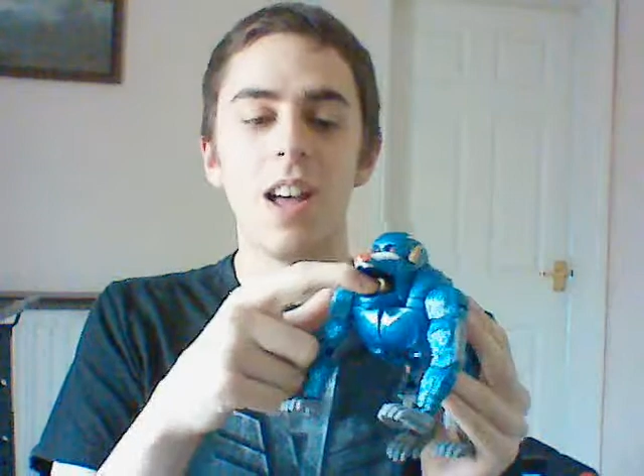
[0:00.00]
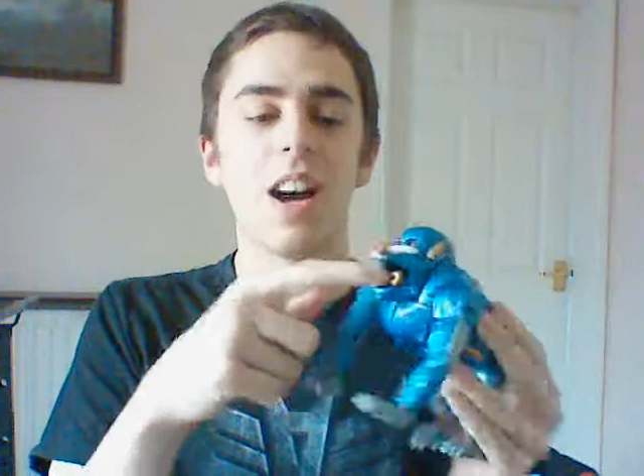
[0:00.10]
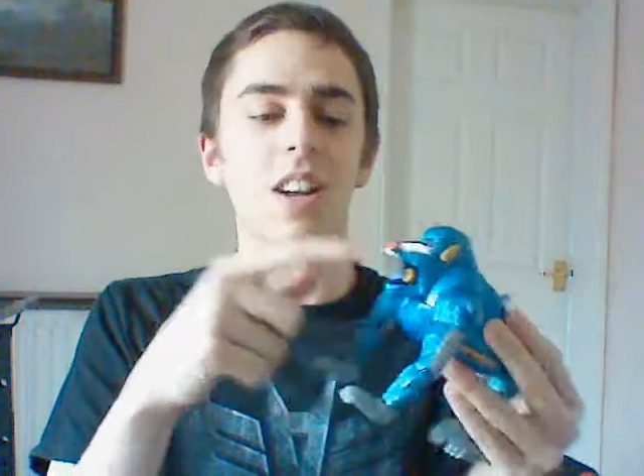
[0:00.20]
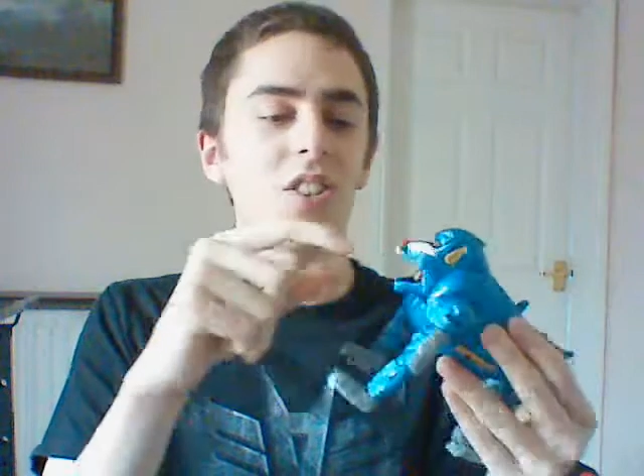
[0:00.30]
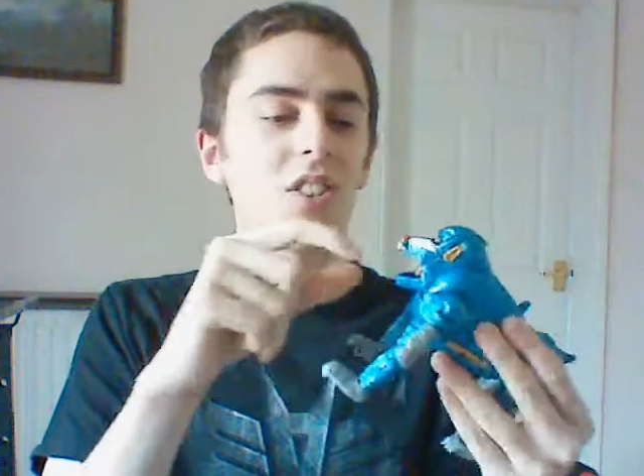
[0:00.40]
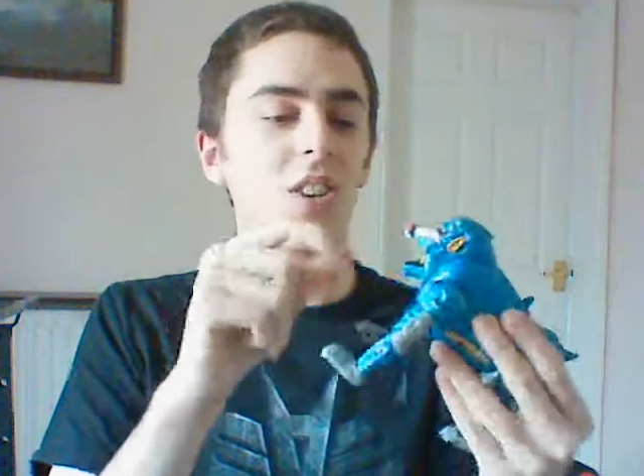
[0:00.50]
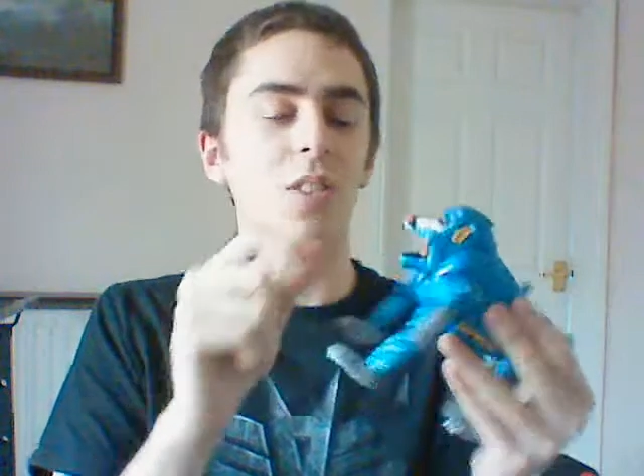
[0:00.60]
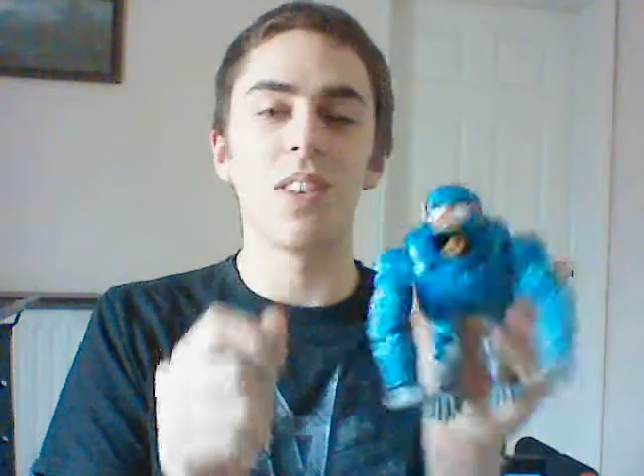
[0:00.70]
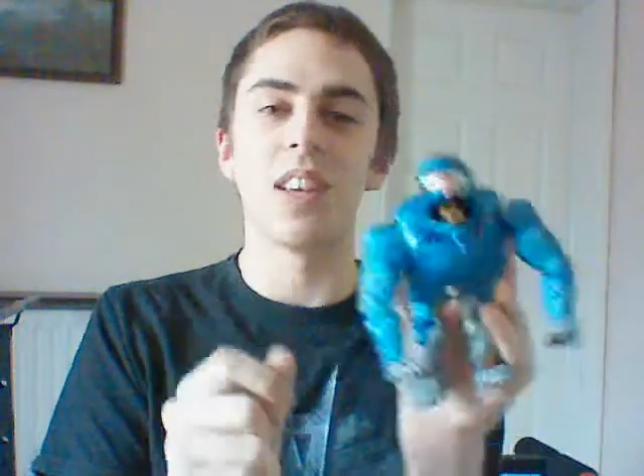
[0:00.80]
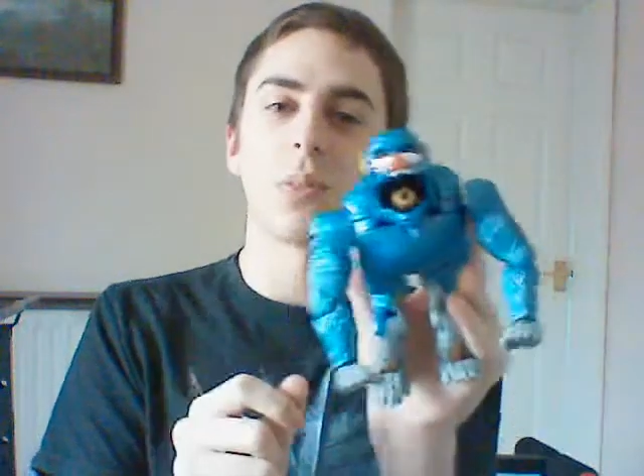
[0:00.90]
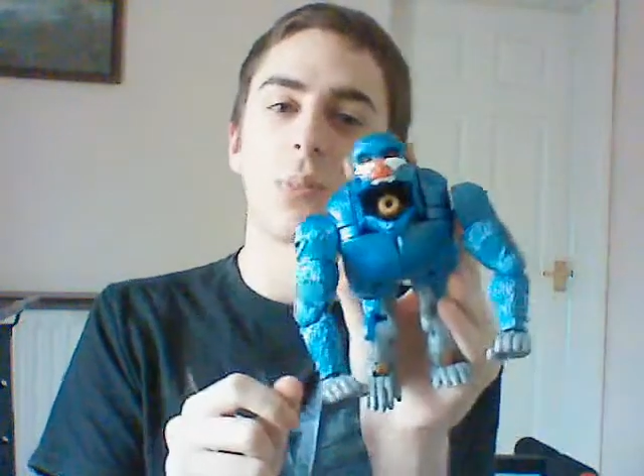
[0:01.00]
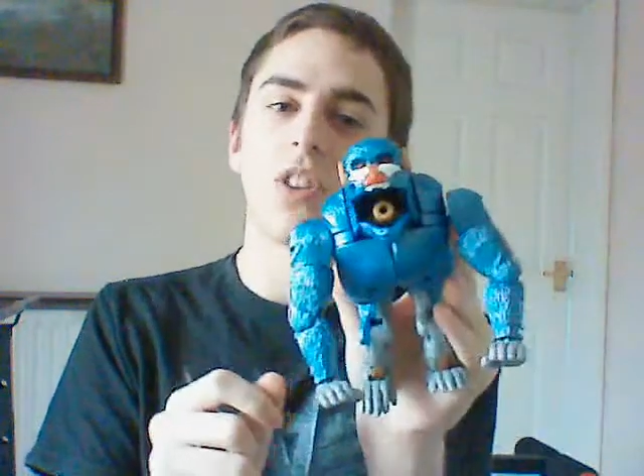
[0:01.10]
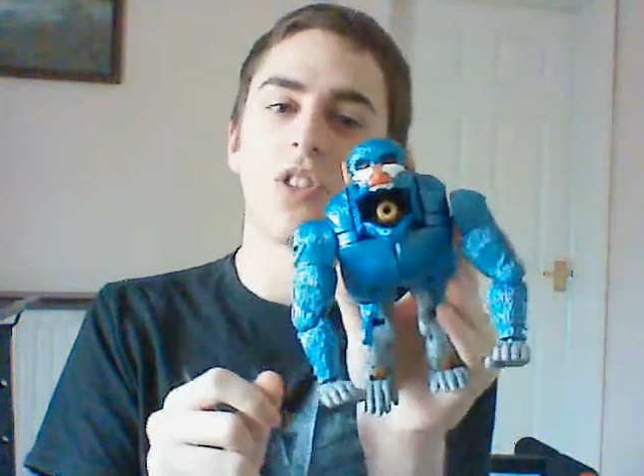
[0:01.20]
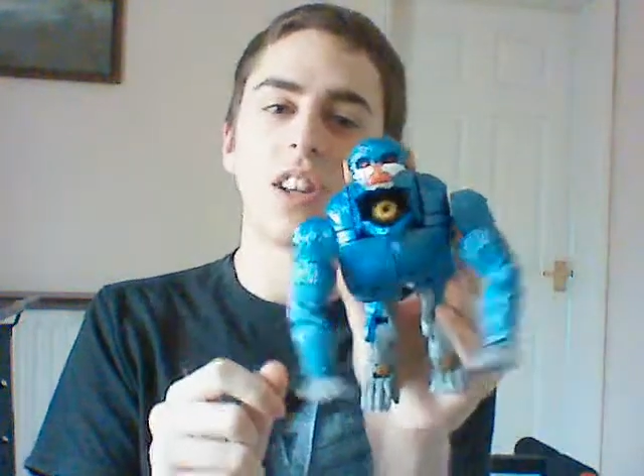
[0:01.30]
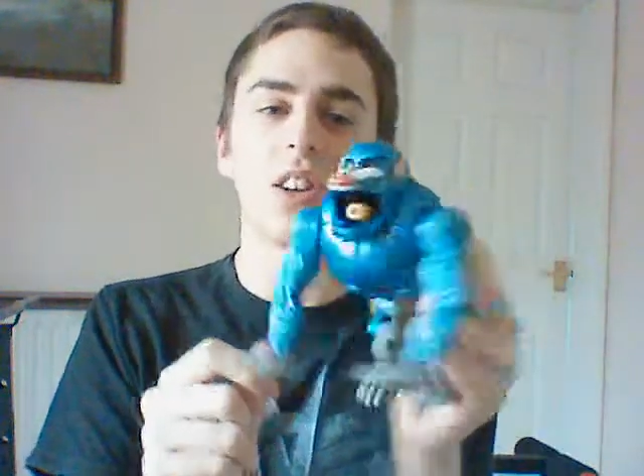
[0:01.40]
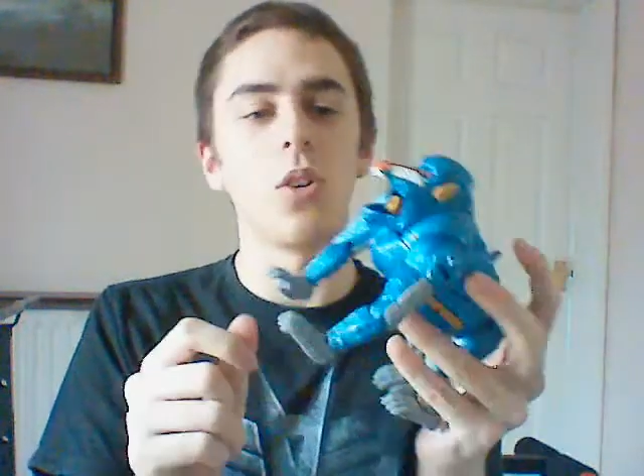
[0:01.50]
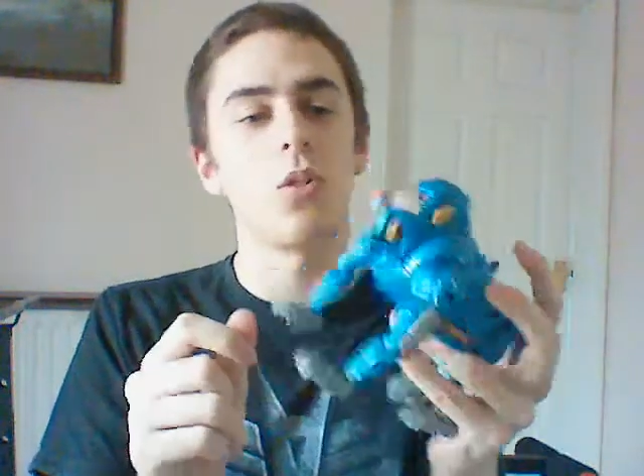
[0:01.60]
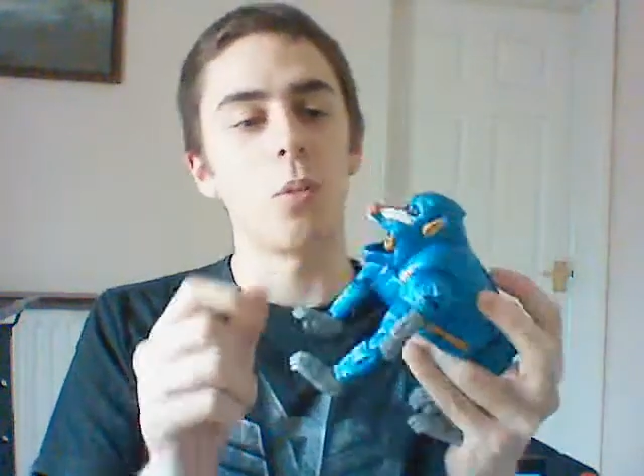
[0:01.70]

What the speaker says: I just love the expression he goes